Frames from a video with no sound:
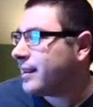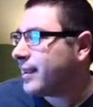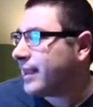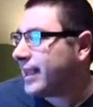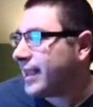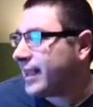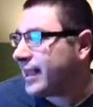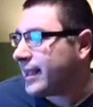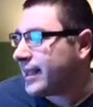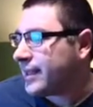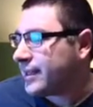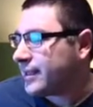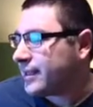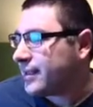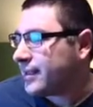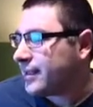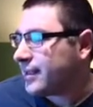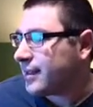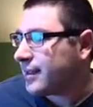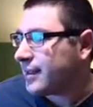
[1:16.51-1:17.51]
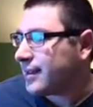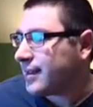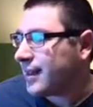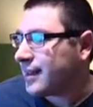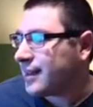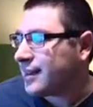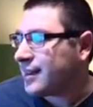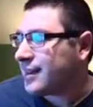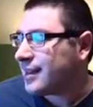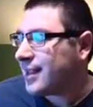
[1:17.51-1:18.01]
And
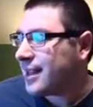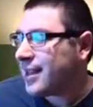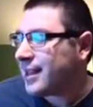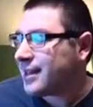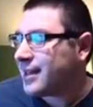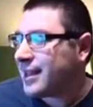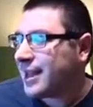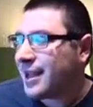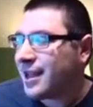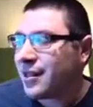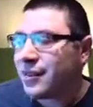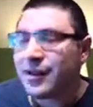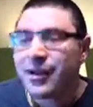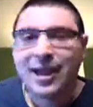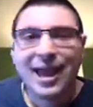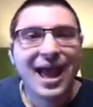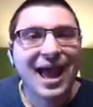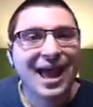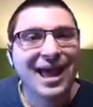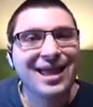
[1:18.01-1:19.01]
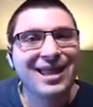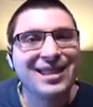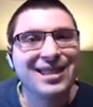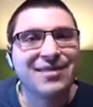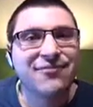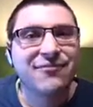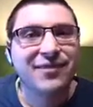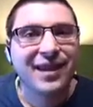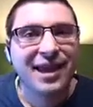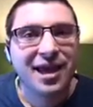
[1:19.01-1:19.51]
let's take a look at
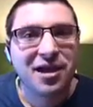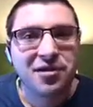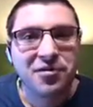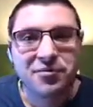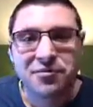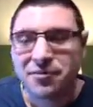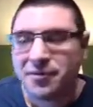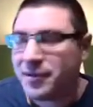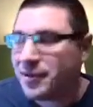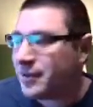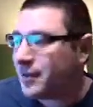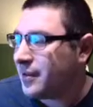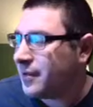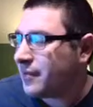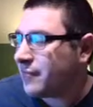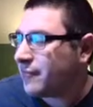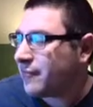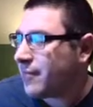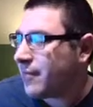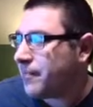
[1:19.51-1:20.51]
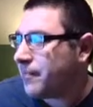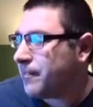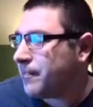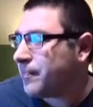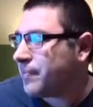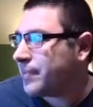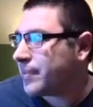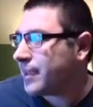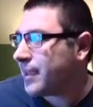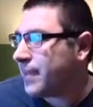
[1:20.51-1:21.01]
the video from
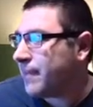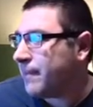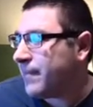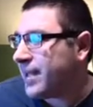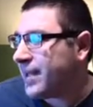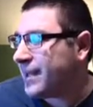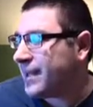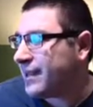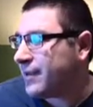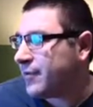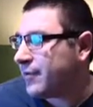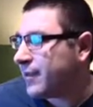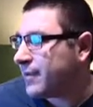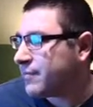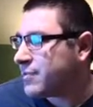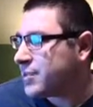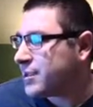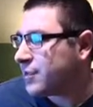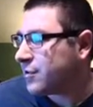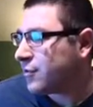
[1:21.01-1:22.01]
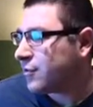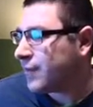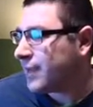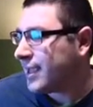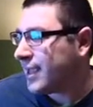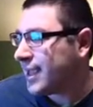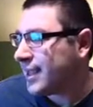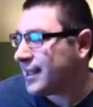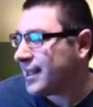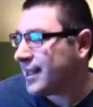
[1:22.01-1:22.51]
Made in New Hampshire
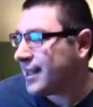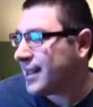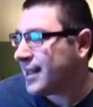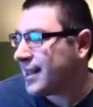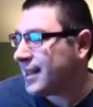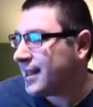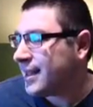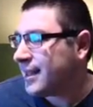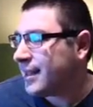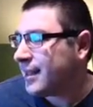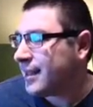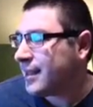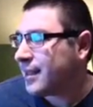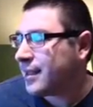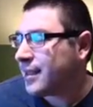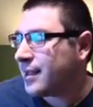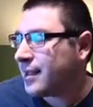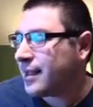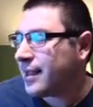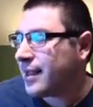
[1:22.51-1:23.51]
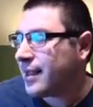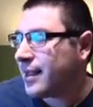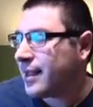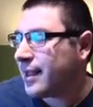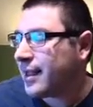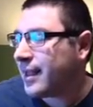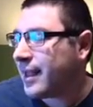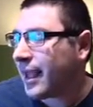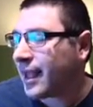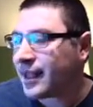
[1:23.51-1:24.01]
2018
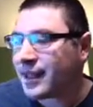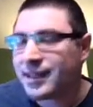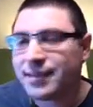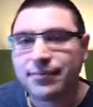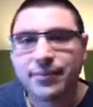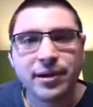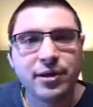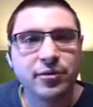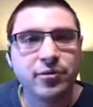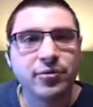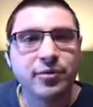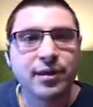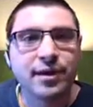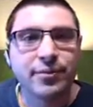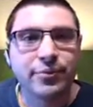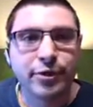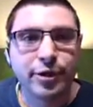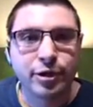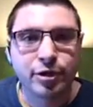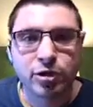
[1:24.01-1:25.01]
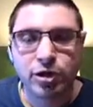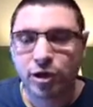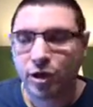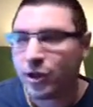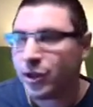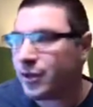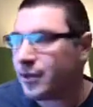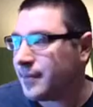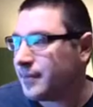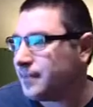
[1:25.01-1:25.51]
Expo
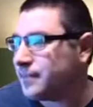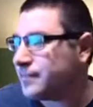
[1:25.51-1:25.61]
commercial.